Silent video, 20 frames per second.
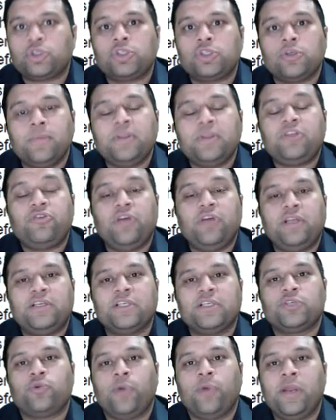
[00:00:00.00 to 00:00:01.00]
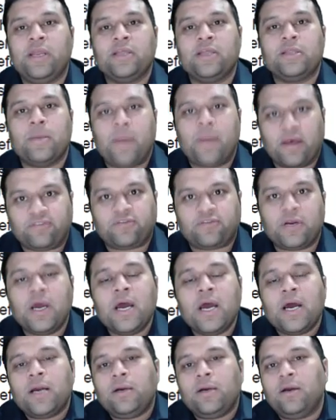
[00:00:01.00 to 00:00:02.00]
or Sumit teaches reading the best,
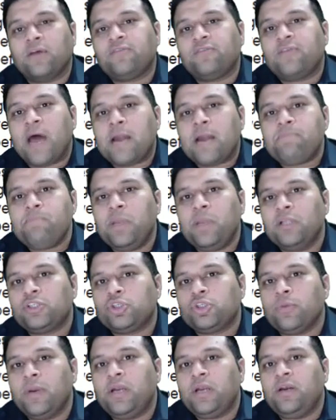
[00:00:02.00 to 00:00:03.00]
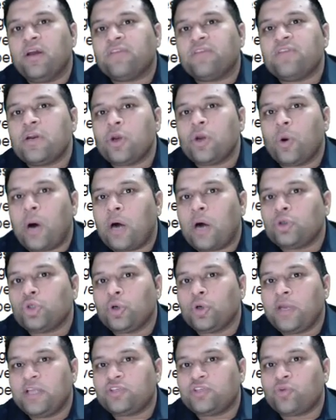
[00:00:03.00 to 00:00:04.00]
does that mean Sumit doesn't know how
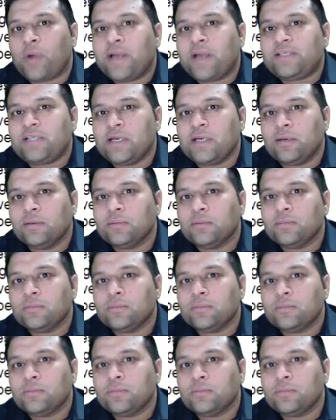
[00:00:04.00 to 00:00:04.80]
to teach writing?